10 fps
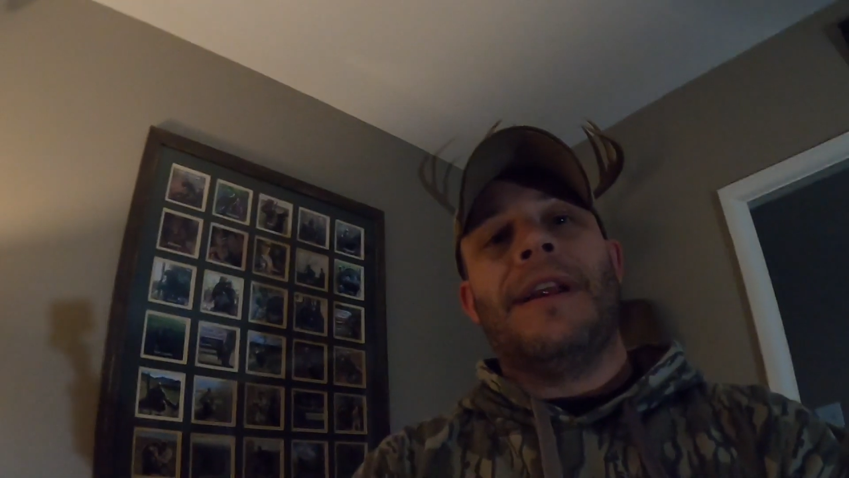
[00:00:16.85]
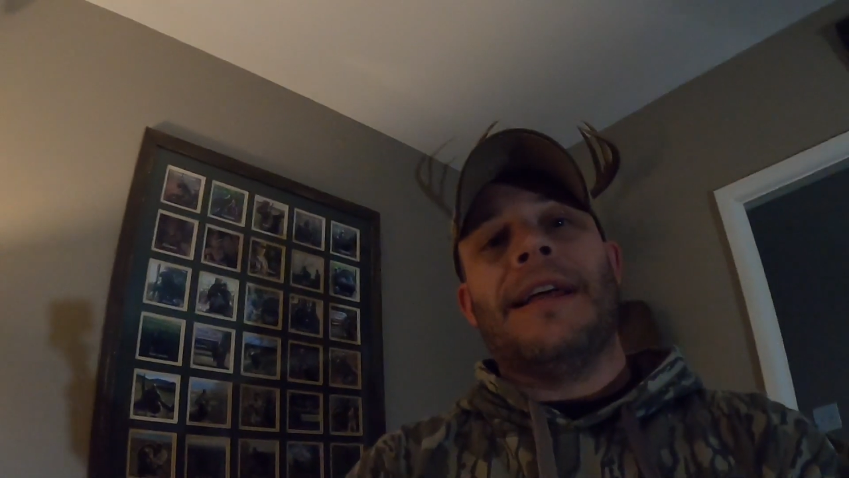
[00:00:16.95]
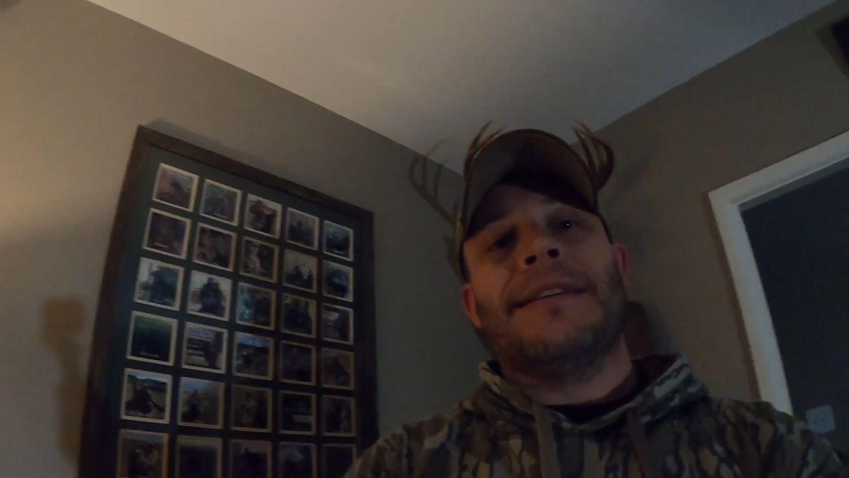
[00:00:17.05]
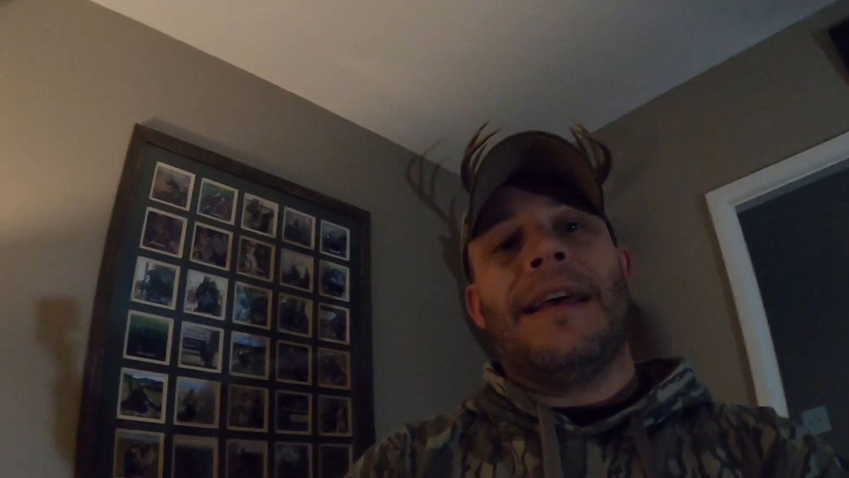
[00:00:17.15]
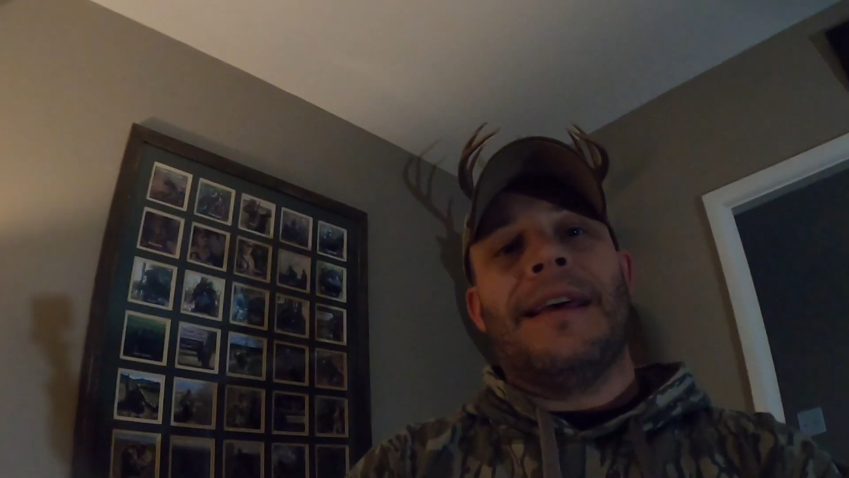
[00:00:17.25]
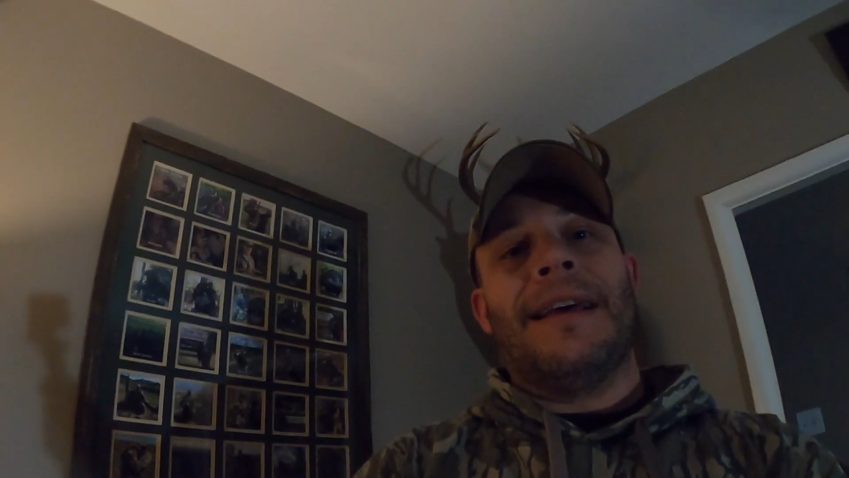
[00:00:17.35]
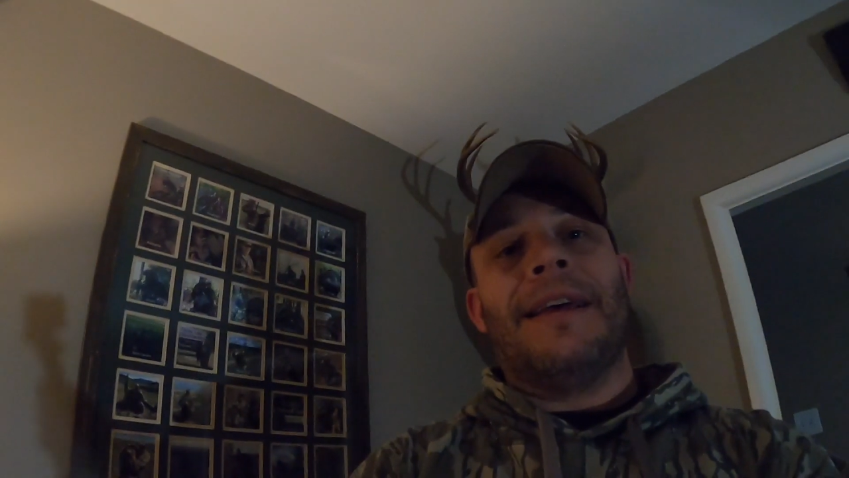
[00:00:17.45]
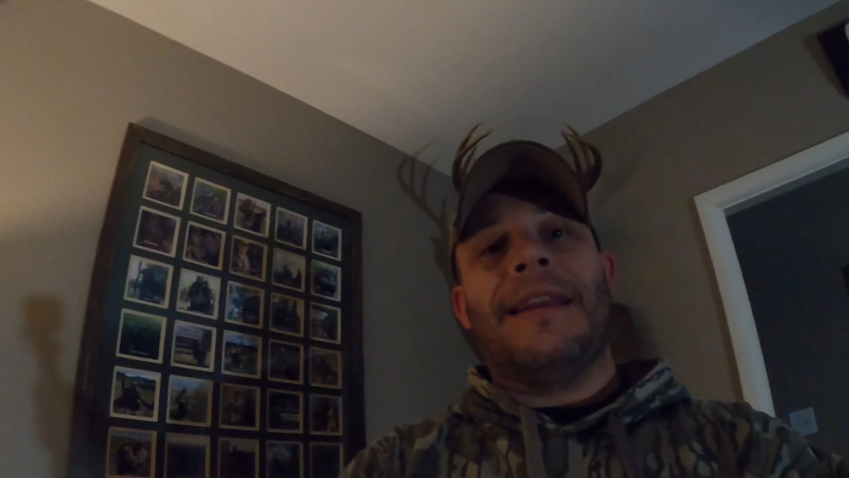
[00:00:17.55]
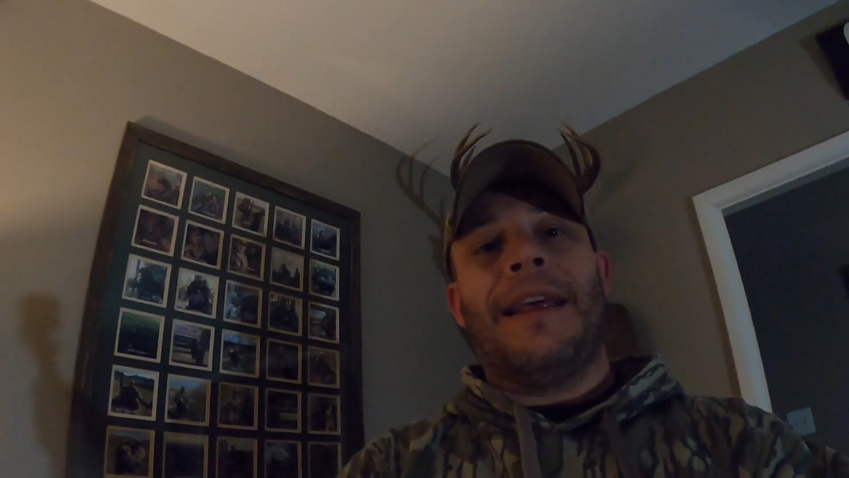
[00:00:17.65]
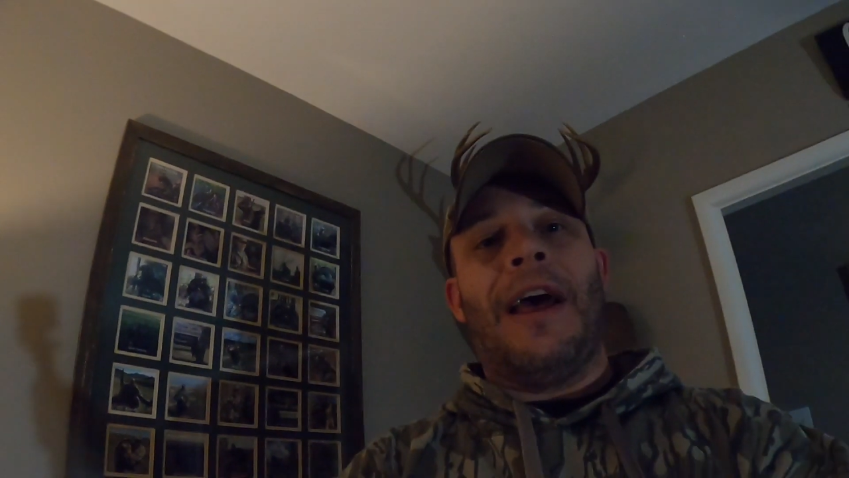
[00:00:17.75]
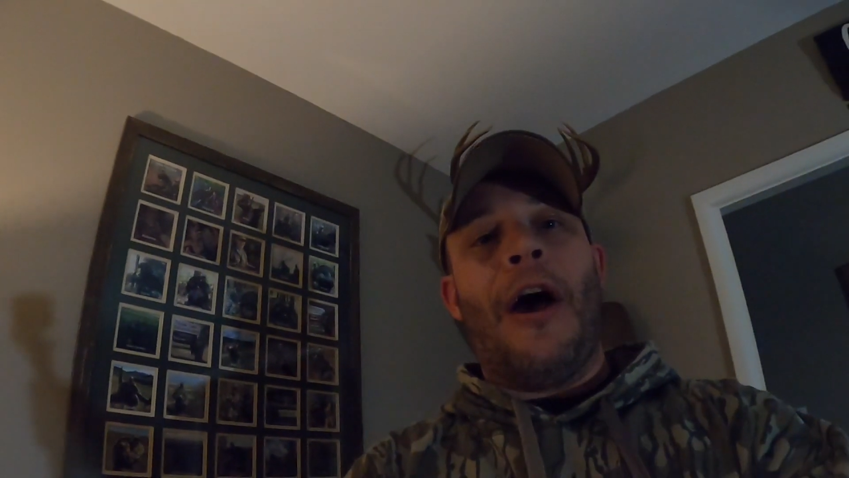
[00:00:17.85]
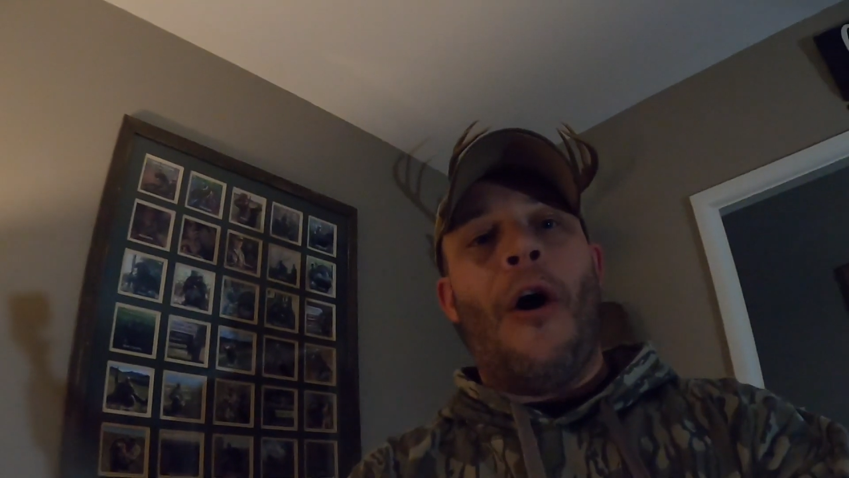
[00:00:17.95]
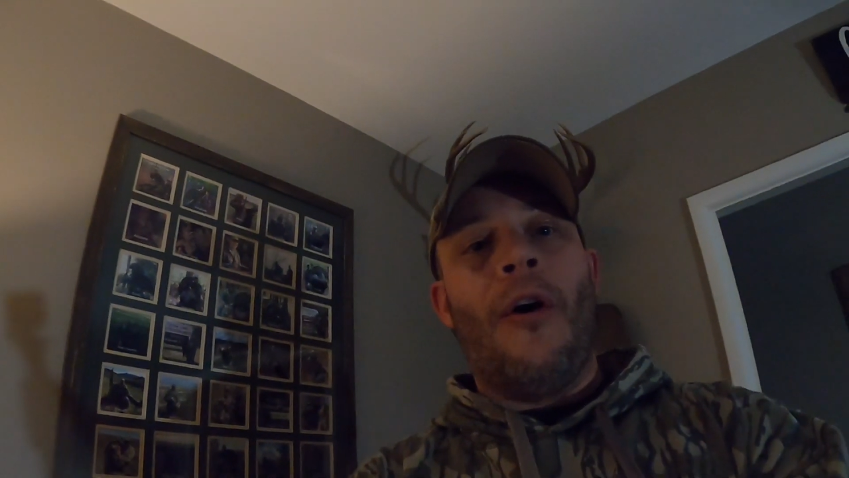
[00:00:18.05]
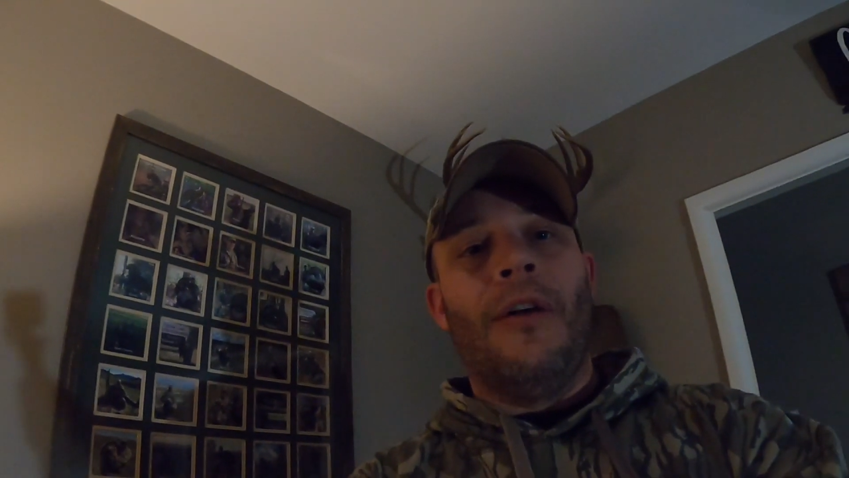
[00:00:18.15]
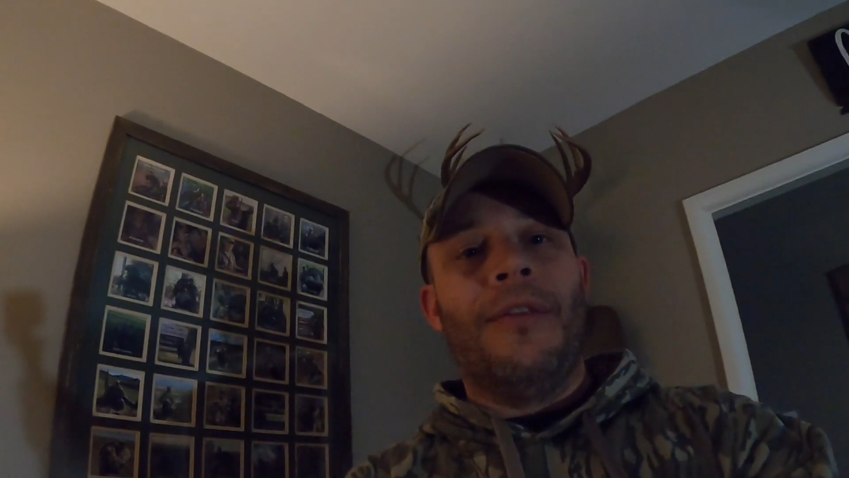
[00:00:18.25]
and I
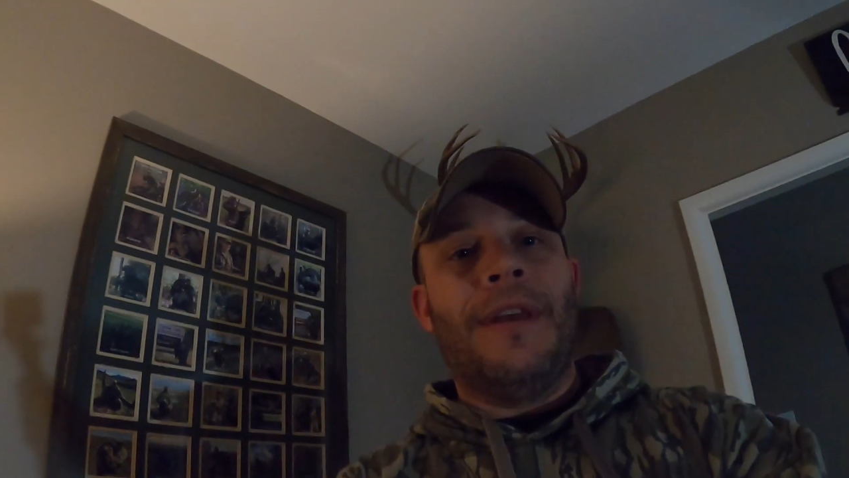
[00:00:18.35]
all